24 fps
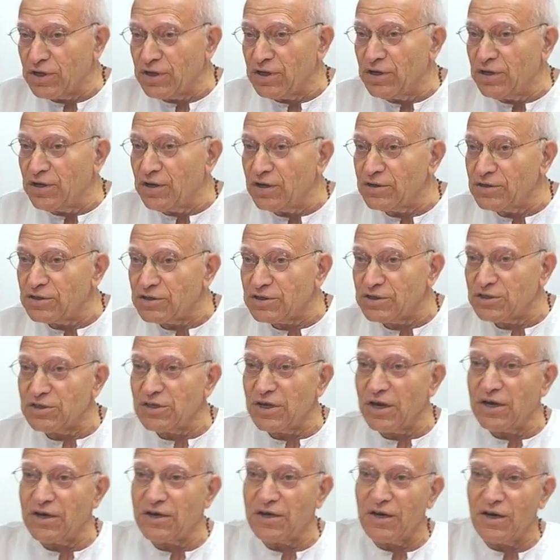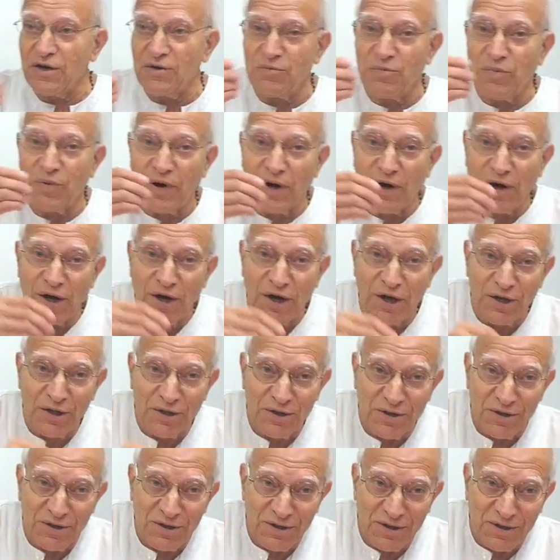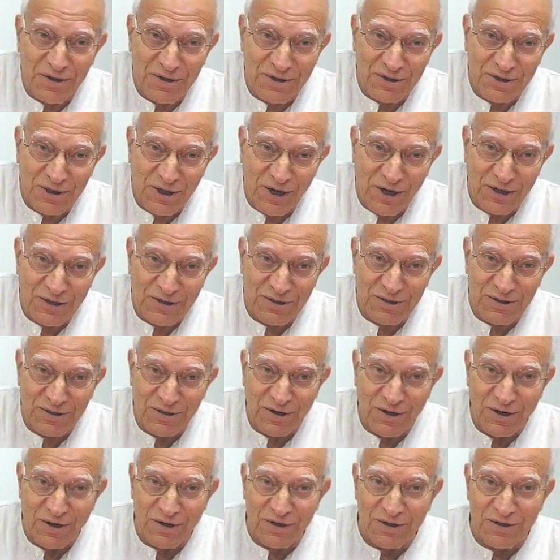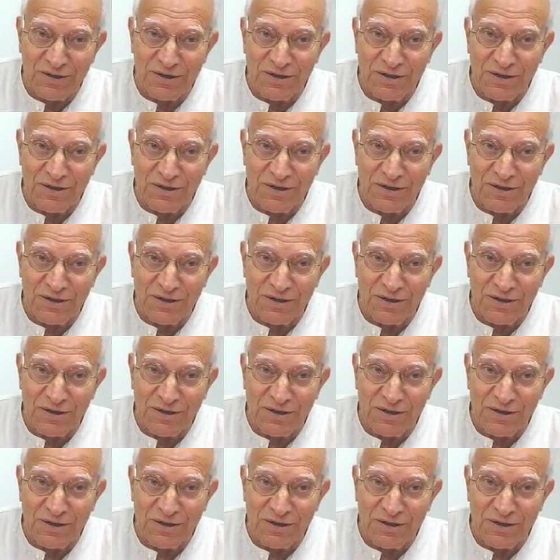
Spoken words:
enunciated by Shastra,